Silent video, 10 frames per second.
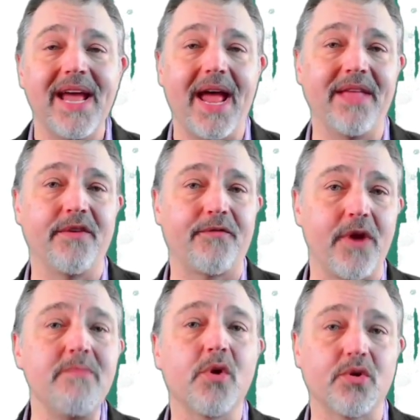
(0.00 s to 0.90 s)
And the
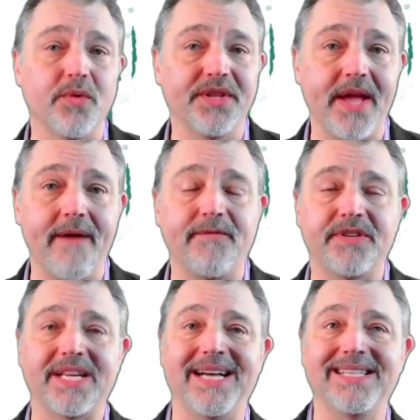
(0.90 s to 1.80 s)
framework really
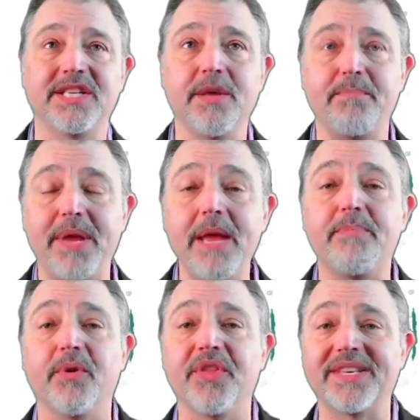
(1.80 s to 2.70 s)
emphasizes the
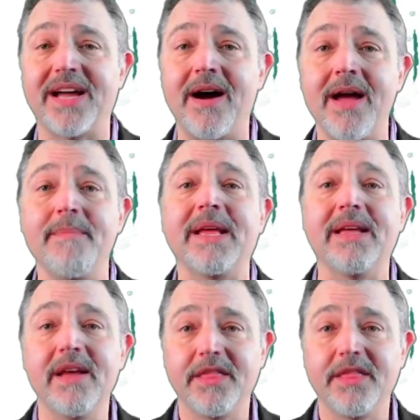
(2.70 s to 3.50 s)
people, the timing,